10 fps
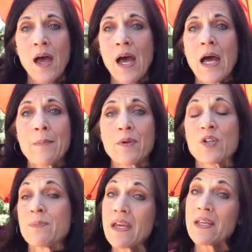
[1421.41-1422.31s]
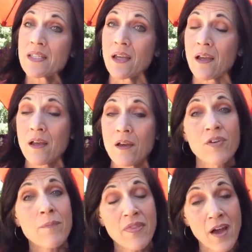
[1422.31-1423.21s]
um, your spacing
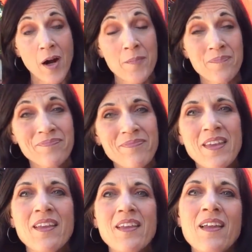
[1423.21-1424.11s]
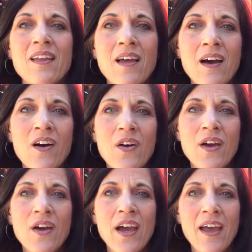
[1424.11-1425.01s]
from there.
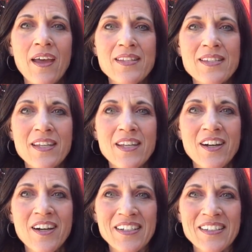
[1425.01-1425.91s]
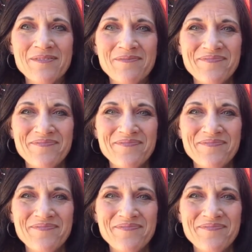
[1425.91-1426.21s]
Okay, let's see here.